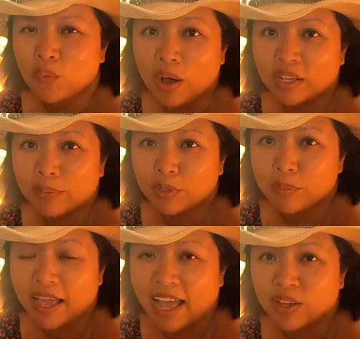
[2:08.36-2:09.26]
Welcome
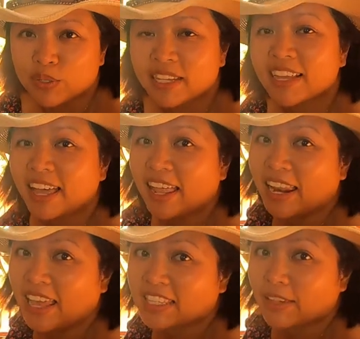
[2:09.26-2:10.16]
to my house.
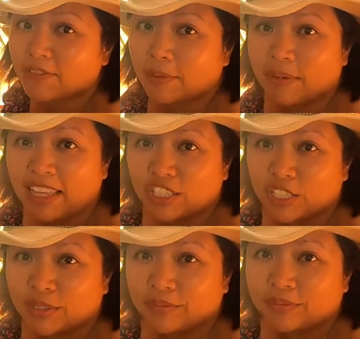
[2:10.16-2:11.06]
Let's have some lunch.